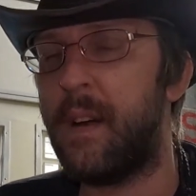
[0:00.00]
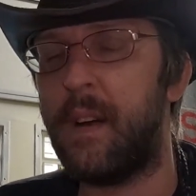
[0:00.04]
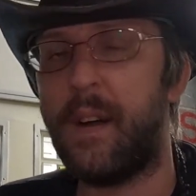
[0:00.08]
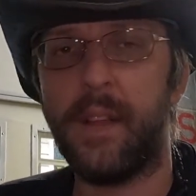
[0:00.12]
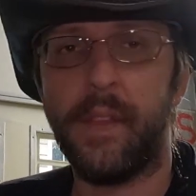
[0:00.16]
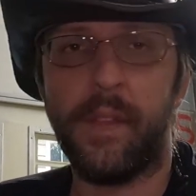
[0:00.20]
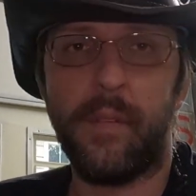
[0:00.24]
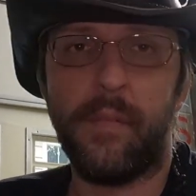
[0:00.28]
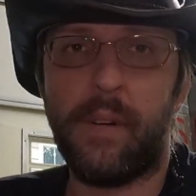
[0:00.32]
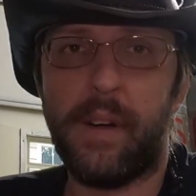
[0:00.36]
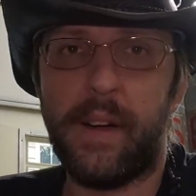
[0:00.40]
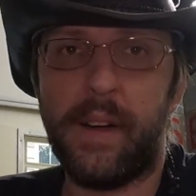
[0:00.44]

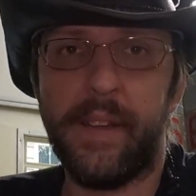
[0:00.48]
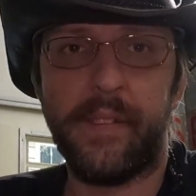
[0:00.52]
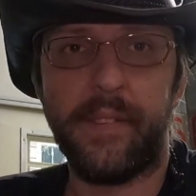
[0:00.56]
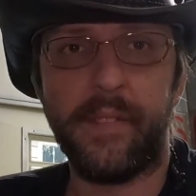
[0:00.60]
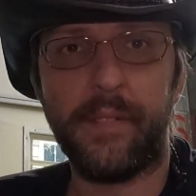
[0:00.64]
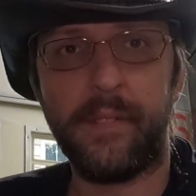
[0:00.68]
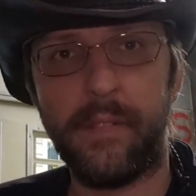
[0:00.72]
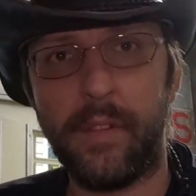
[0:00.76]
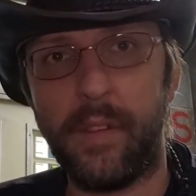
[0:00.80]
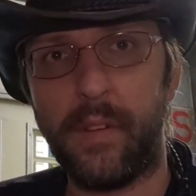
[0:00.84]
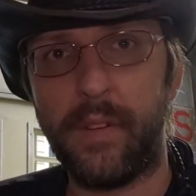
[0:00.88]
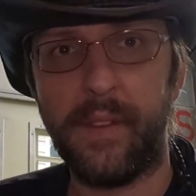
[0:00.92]

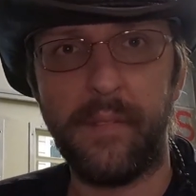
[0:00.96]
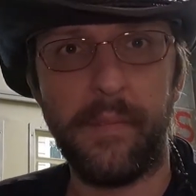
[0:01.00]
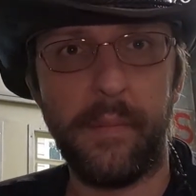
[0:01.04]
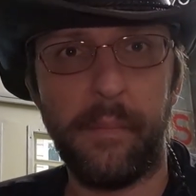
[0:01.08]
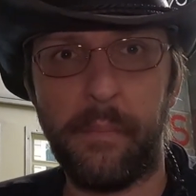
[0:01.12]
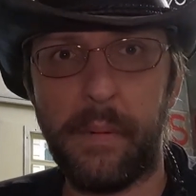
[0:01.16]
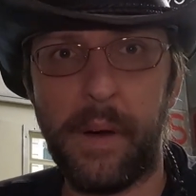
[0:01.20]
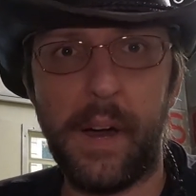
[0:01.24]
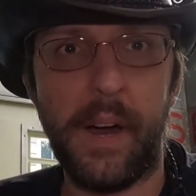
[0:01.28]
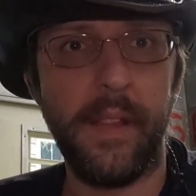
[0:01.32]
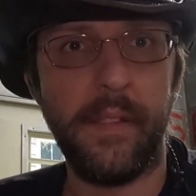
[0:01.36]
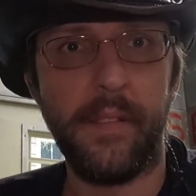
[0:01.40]
Otherwise, don't
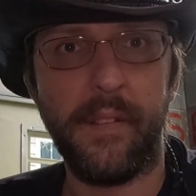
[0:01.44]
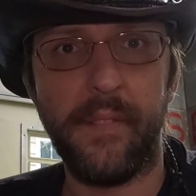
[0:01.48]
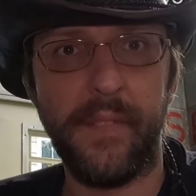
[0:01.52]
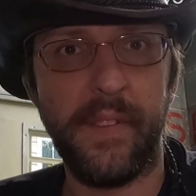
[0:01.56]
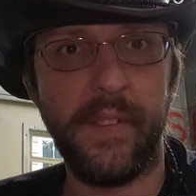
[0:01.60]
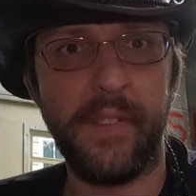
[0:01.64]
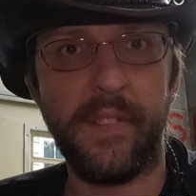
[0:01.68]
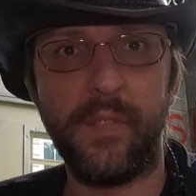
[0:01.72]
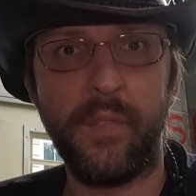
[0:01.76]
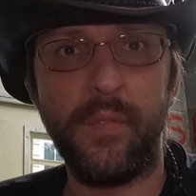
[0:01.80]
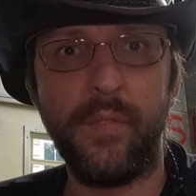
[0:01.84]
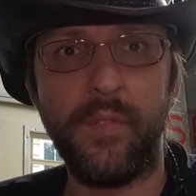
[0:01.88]
even bother if
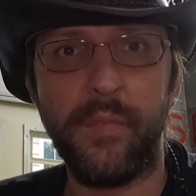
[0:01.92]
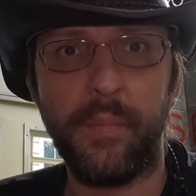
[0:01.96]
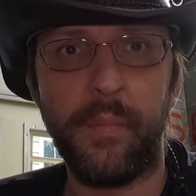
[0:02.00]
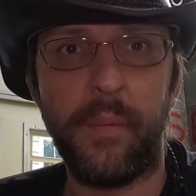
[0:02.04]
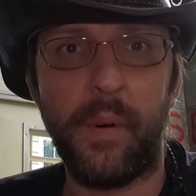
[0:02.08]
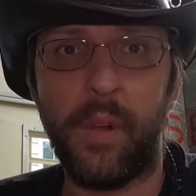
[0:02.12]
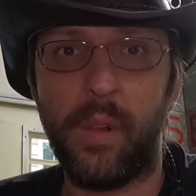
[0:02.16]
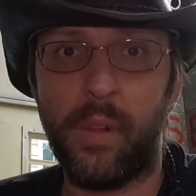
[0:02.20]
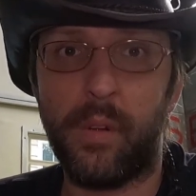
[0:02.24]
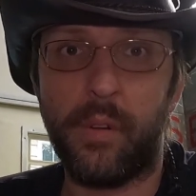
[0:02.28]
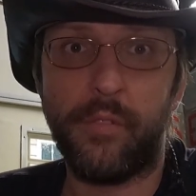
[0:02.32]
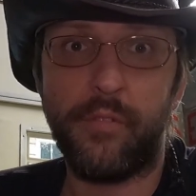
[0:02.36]
it's too
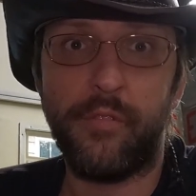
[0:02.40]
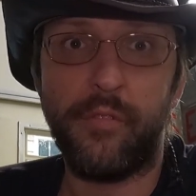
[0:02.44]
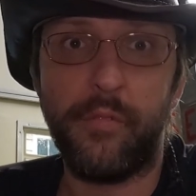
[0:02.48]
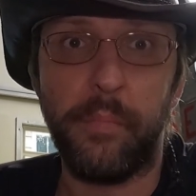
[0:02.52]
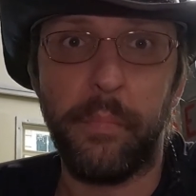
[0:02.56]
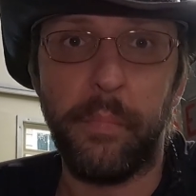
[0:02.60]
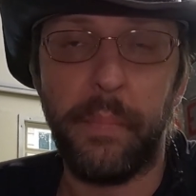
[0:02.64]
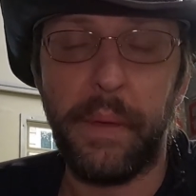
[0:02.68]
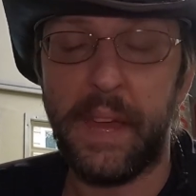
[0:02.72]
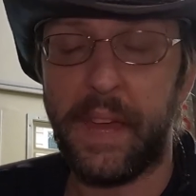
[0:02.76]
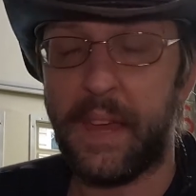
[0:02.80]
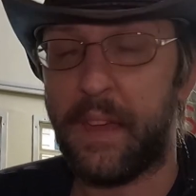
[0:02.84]
small or too
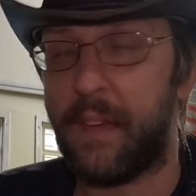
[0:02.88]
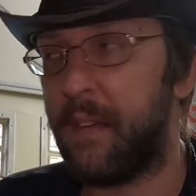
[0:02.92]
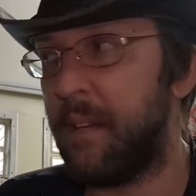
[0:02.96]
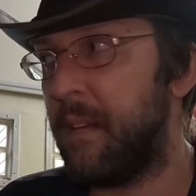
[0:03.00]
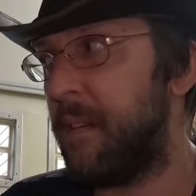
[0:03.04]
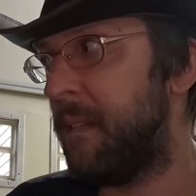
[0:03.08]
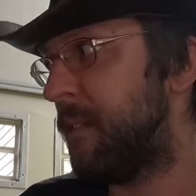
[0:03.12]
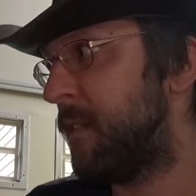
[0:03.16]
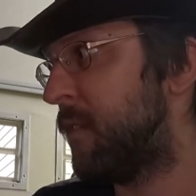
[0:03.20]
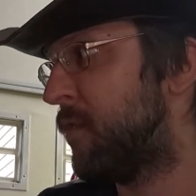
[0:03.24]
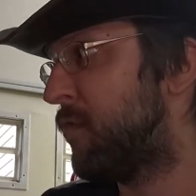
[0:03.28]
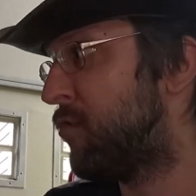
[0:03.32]
big.
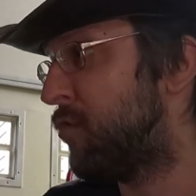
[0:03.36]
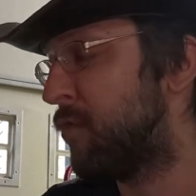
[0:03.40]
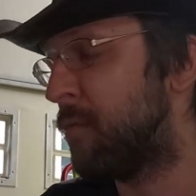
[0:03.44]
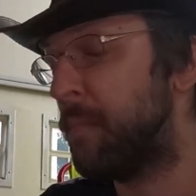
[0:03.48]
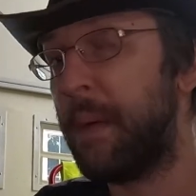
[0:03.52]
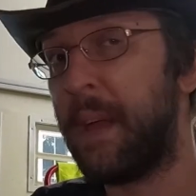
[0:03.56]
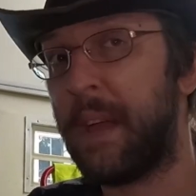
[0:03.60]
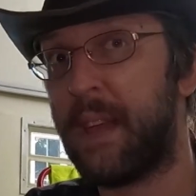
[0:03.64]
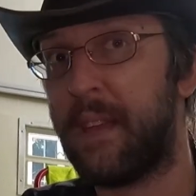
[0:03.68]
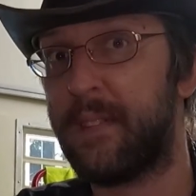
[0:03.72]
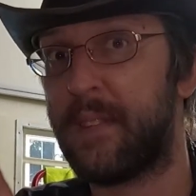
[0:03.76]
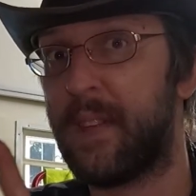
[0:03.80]
Too
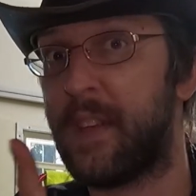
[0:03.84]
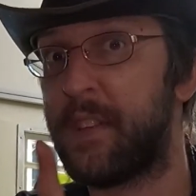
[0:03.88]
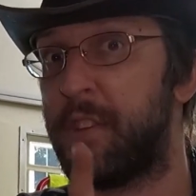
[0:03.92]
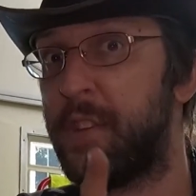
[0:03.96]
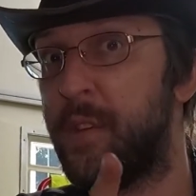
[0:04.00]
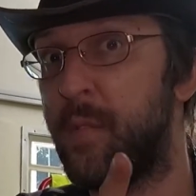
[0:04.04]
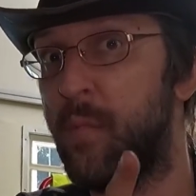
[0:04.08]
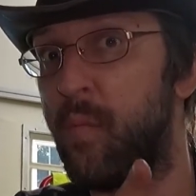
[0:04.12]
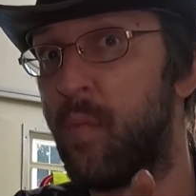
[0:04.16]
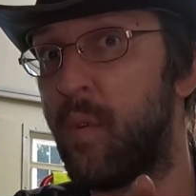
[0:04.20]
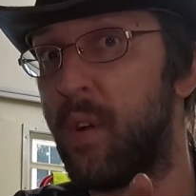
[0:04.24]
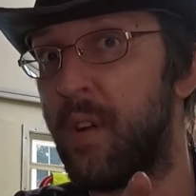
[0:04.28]
big is
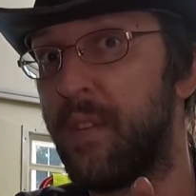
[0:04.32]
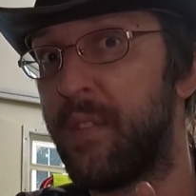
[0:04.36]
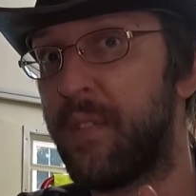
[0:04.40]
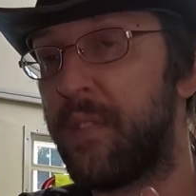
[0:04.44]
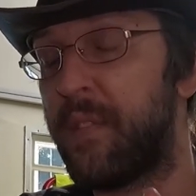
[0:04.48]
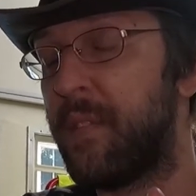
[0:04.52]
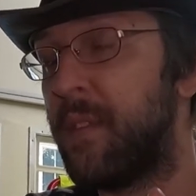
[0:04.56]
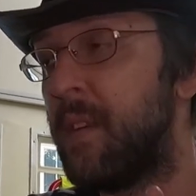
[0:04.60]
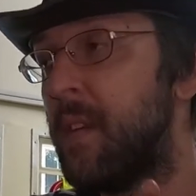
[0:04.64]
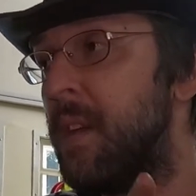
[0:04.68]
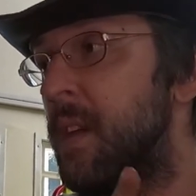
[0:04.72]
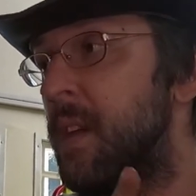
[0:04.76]
actually worse.